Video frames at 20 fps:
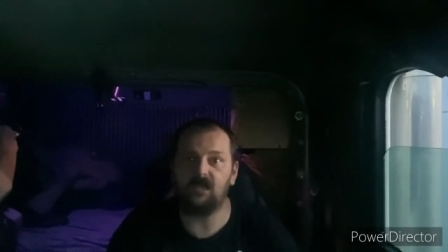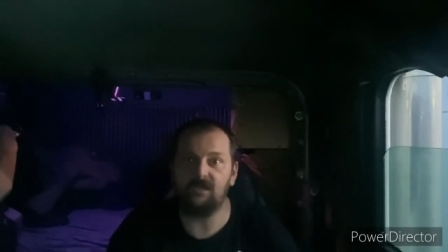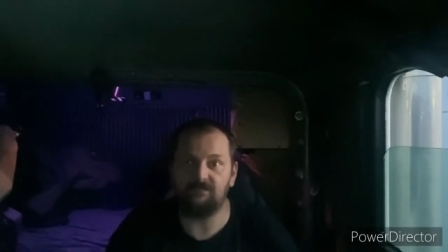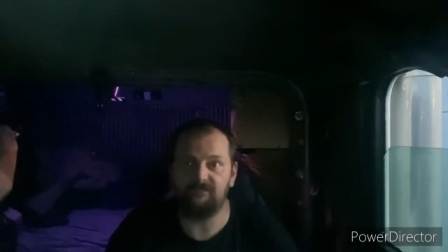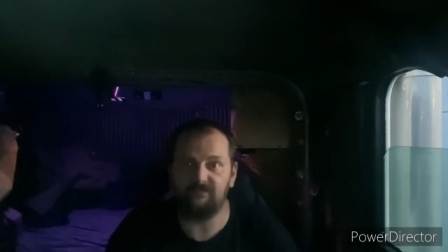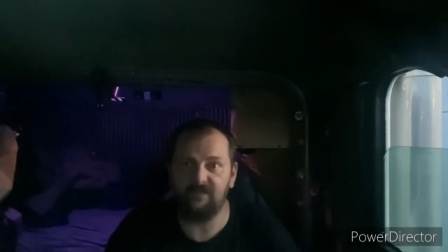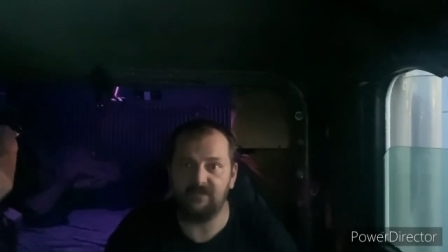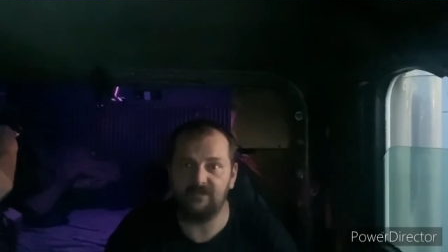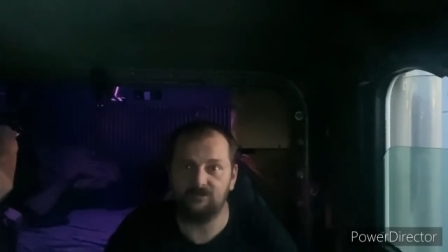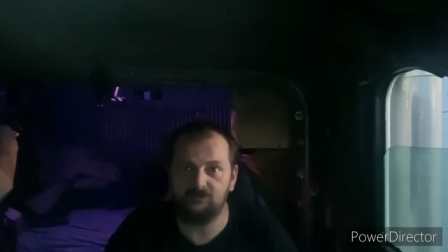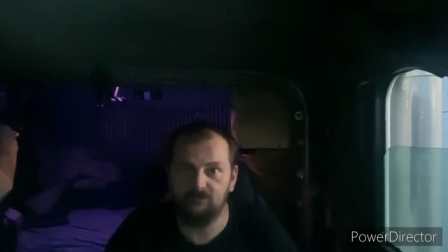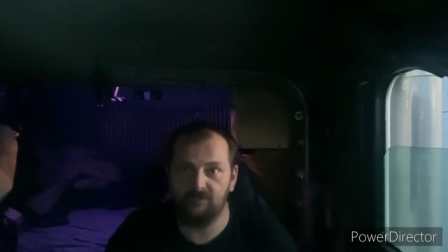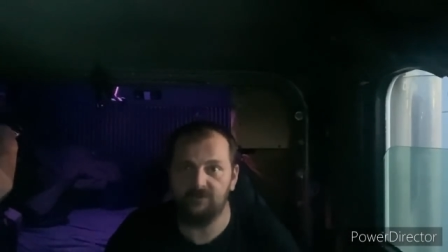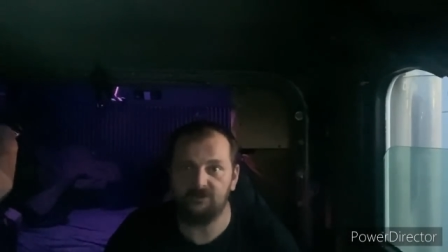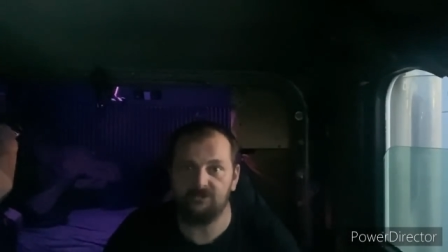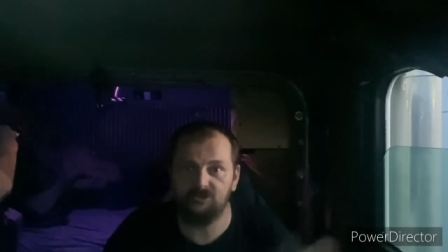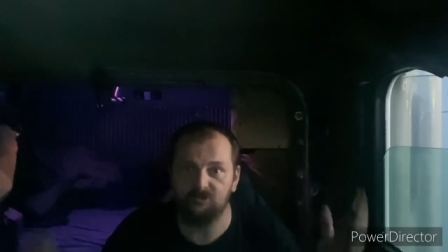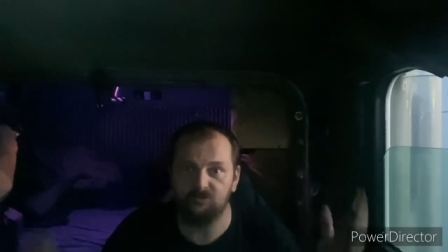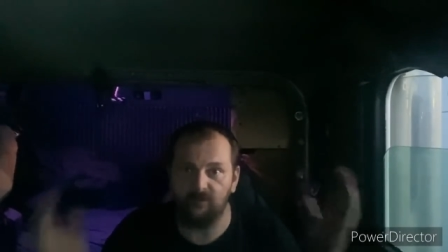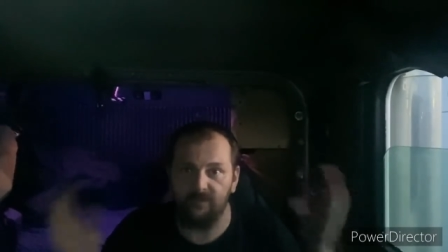vans with a
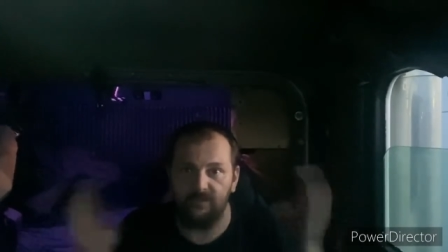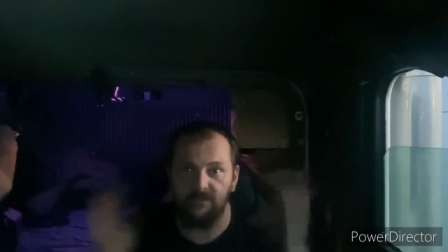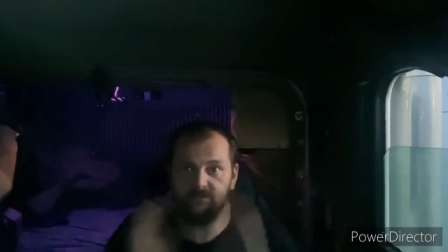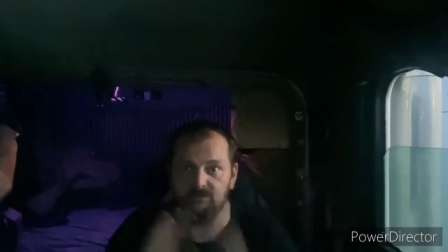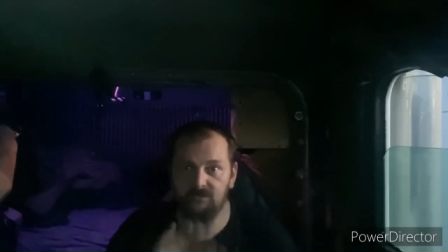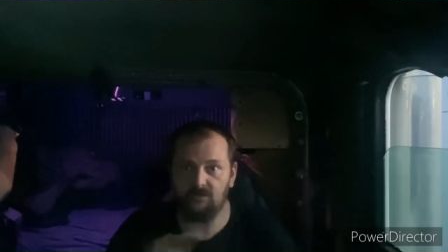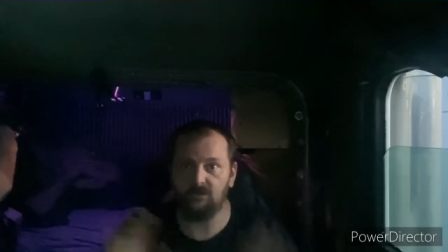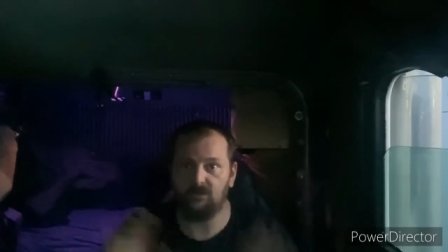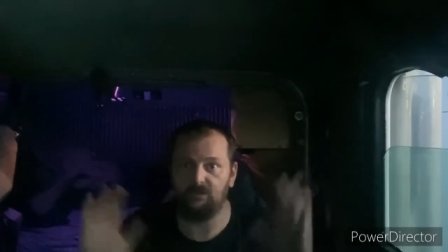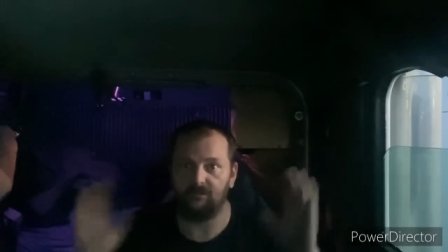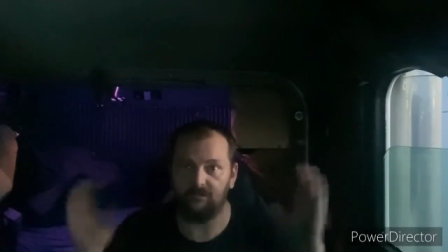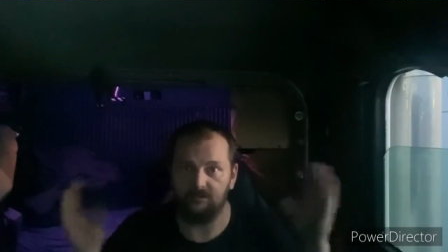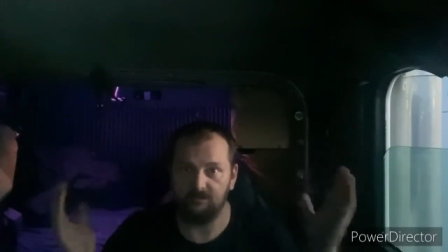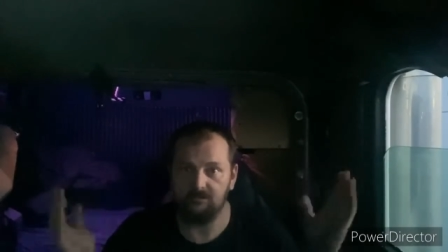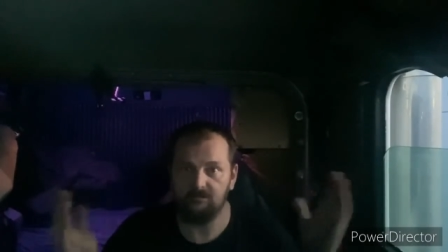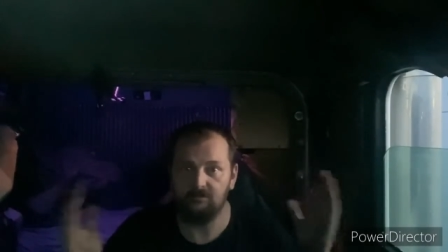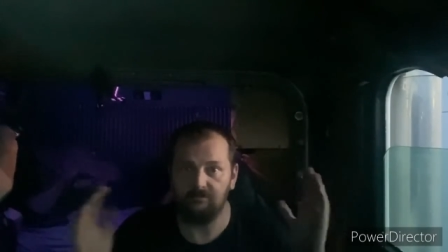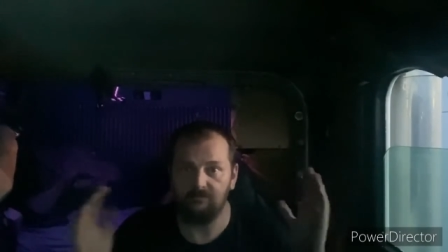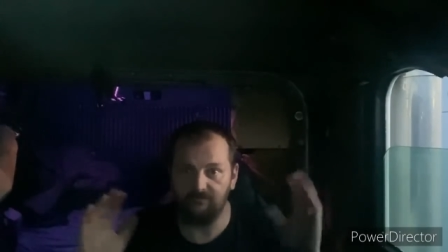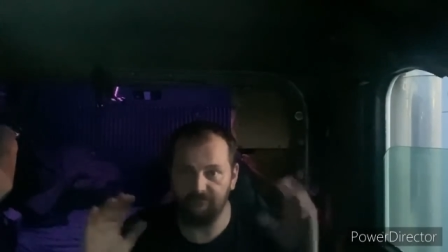swing door
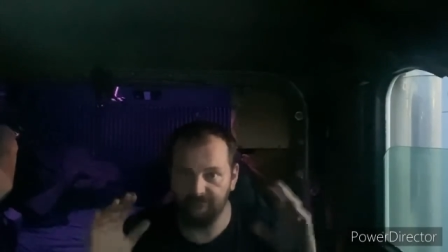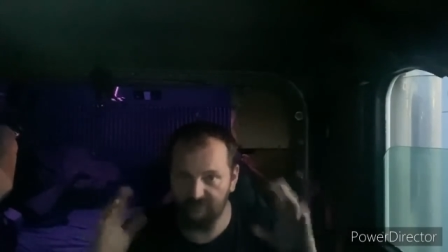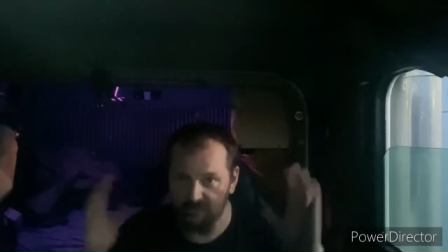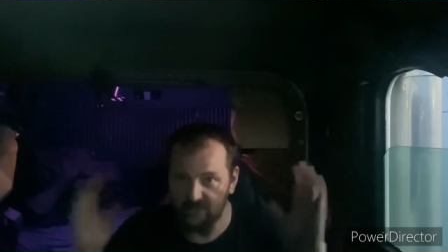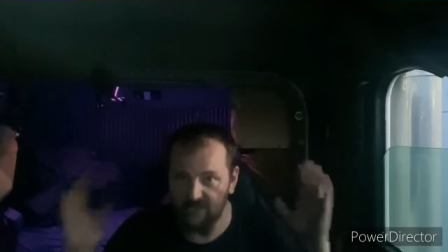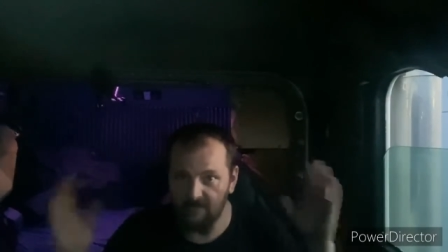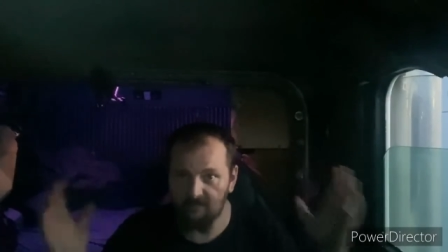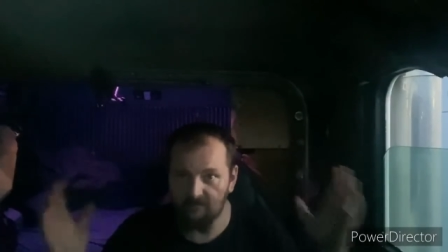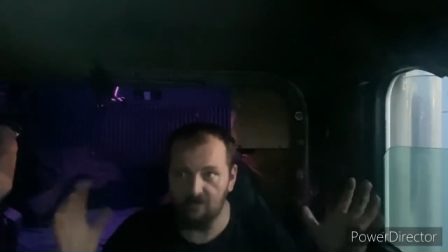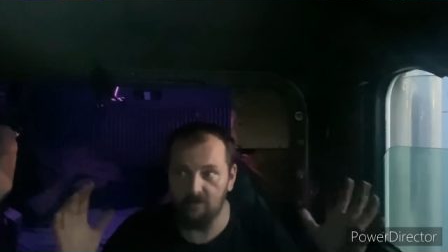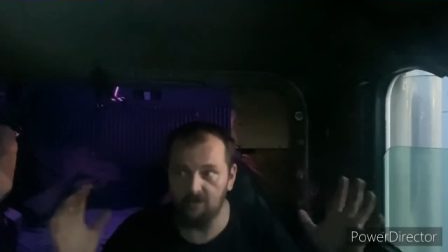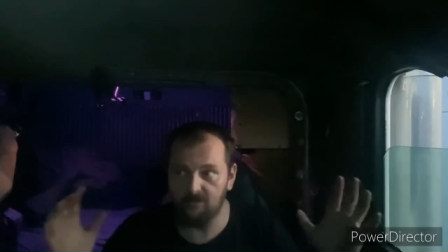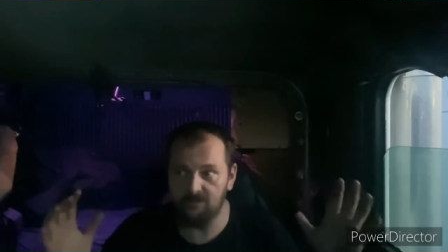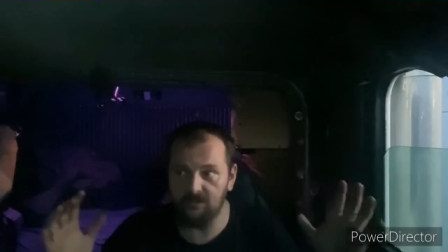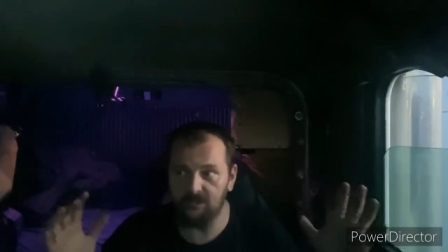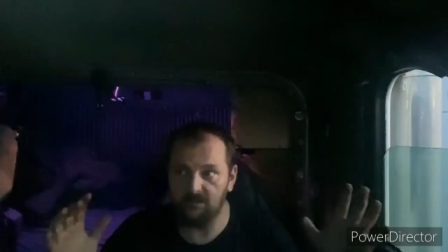for that market.